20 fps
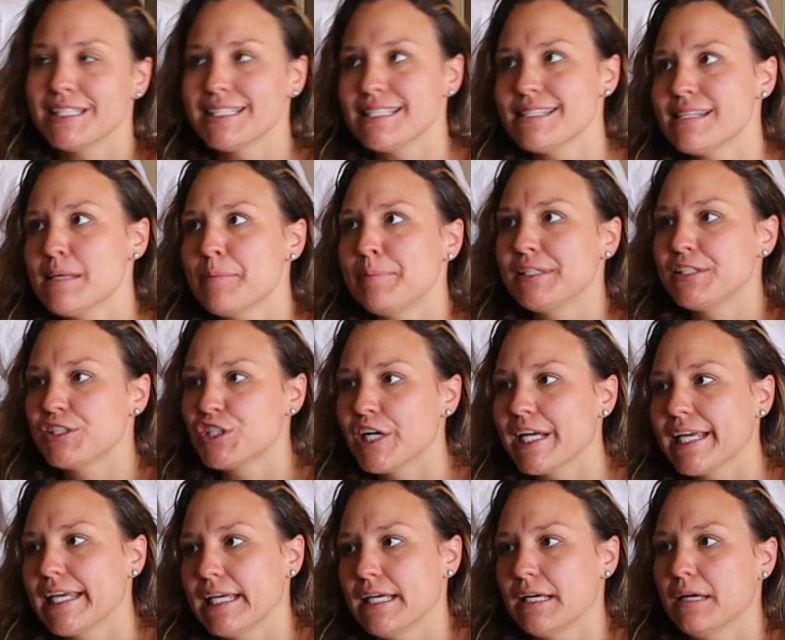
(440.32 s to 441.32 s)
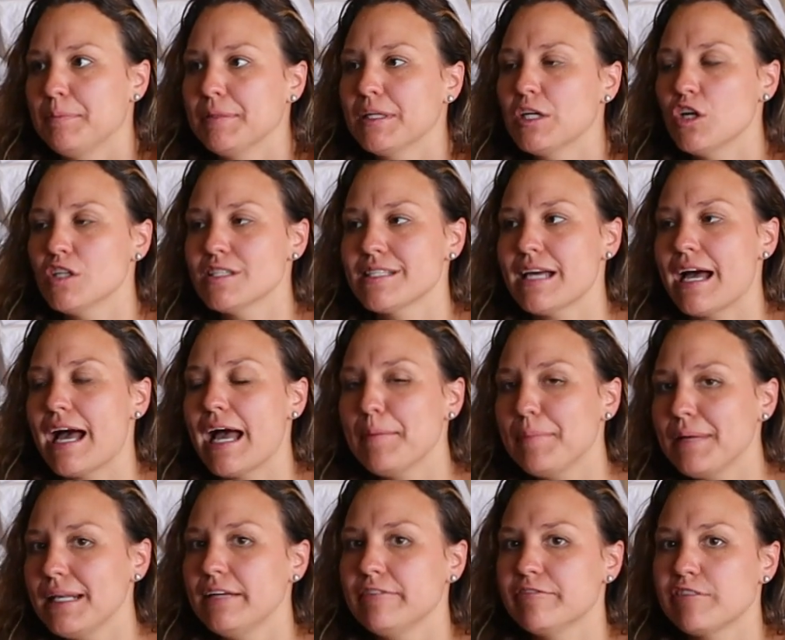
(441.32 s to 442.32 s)
this is a bit tricky because I
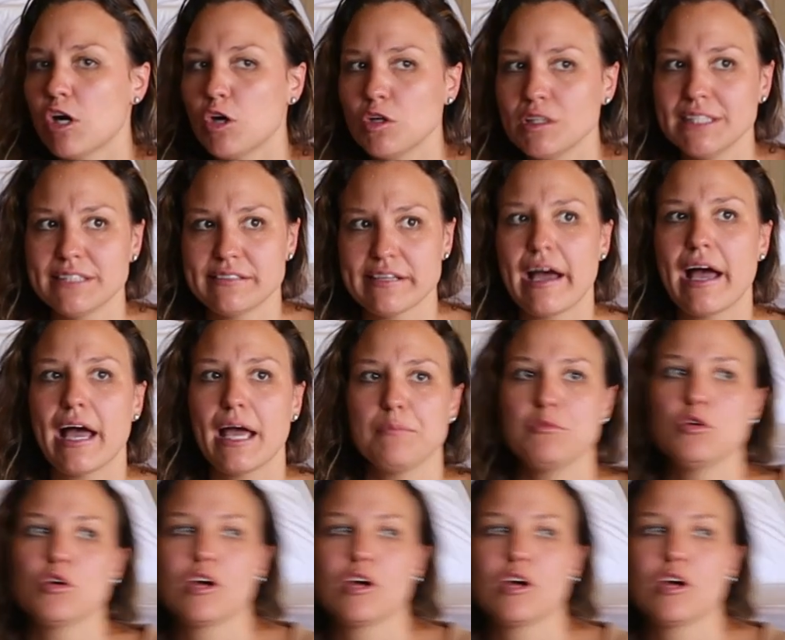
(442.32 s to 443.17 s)
believe the only time